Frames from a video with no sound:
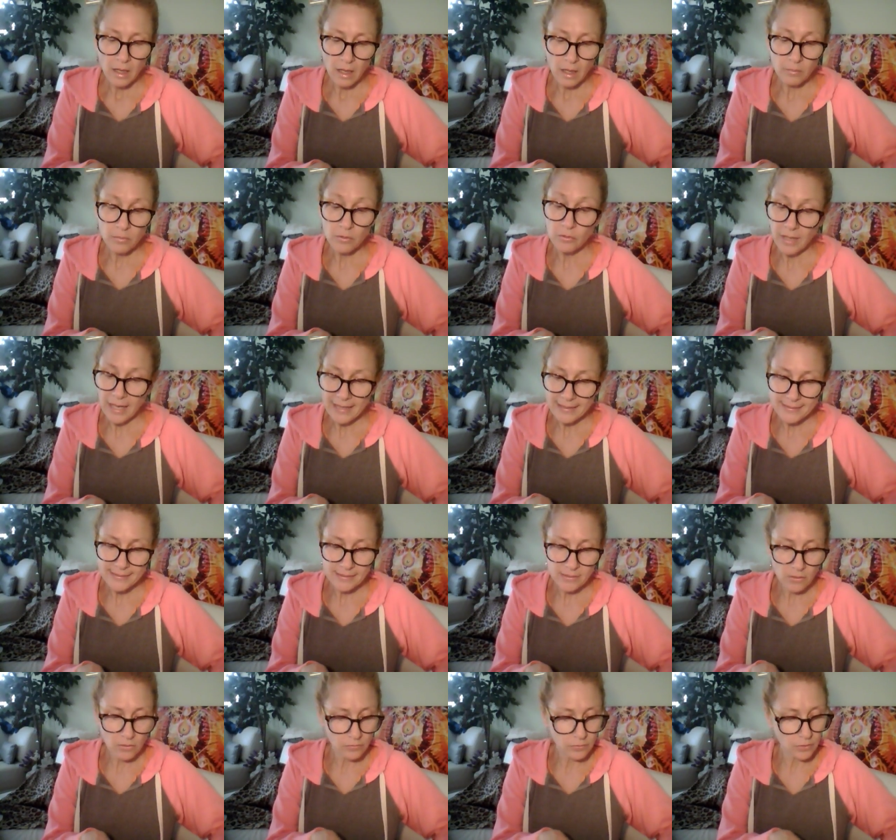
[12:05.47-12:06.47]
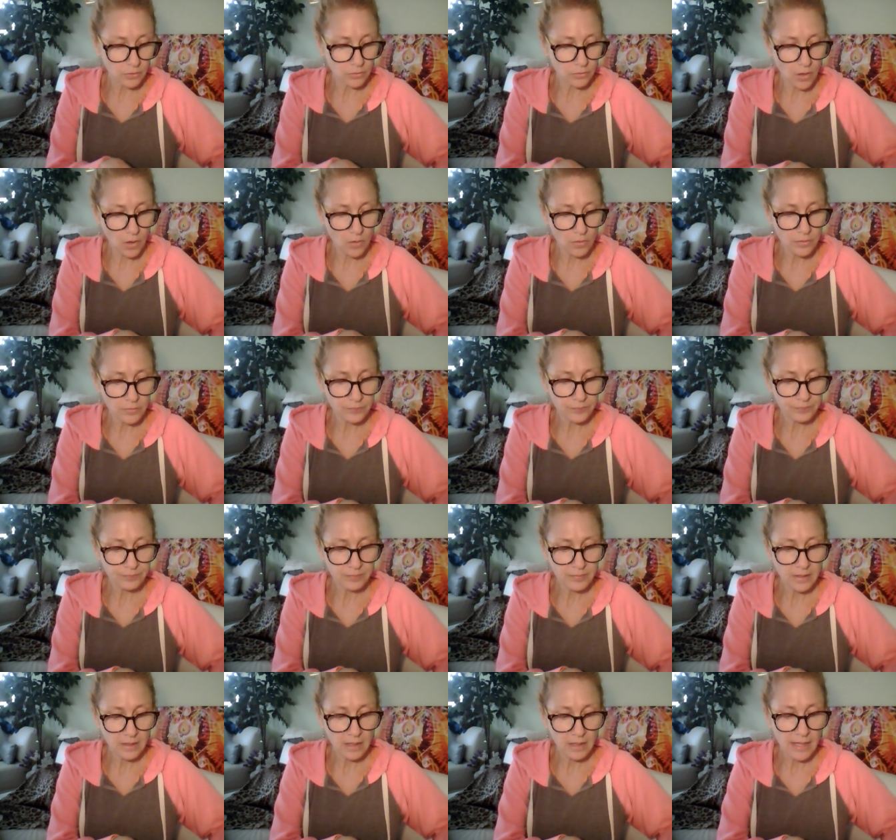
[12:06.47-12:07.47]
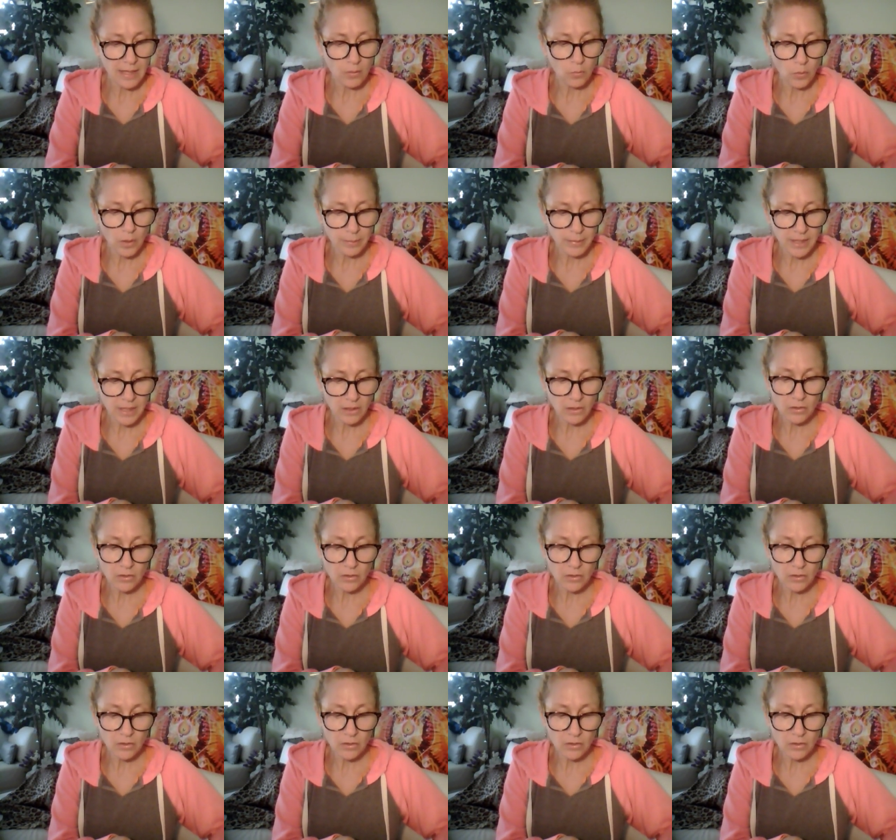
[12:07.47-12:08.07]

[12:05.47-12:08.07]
Um, grass is overgrown, and women